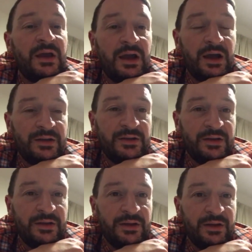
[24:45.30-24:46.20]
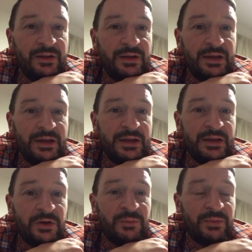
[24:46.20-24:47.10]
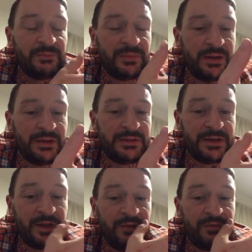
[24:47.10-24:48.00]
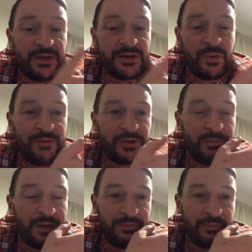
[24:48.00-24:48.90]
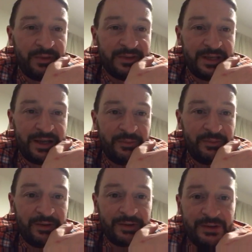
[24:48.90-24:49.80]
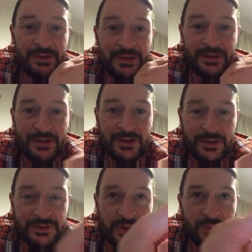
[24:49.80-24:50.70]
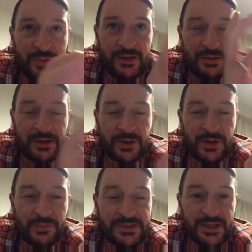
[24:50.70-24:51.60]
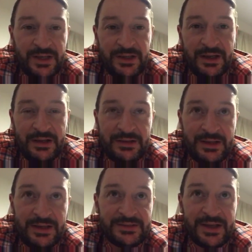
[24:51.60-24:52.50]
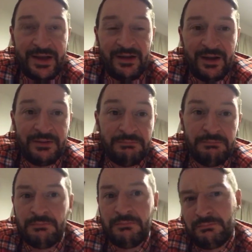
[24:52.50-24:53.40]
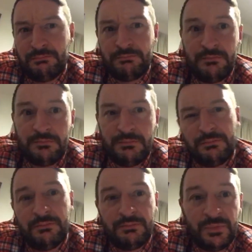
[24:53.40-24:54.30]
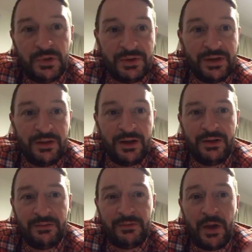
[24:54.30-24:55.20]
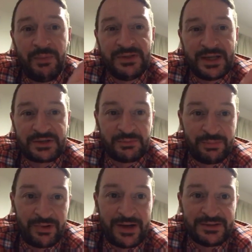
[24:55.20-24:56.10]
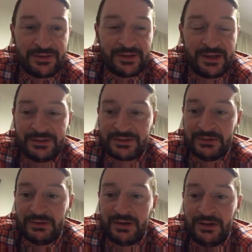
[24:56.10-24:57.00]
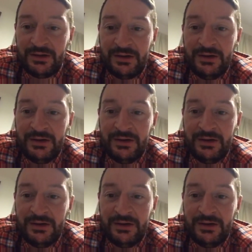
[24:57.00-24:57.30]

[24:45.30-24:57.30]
And he did the hoovering. His wife come back from a busy day at work. She's come in, had a cup of tea, and he's there nodding, hoping to get some praise and thanks and all that.